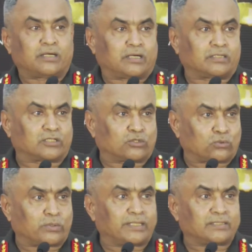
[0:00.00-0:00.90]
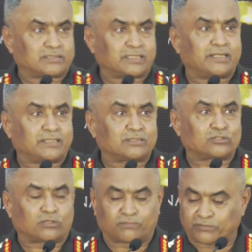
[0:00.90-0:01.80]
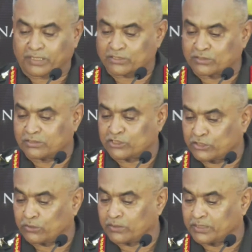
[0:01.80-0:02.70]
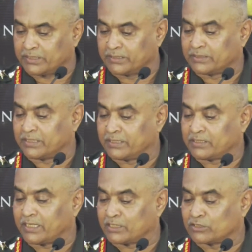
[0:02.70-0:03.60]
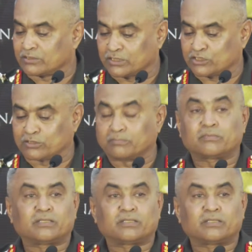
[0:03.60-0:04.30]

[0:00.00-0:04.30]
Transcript: and the growing salience of national security in the international system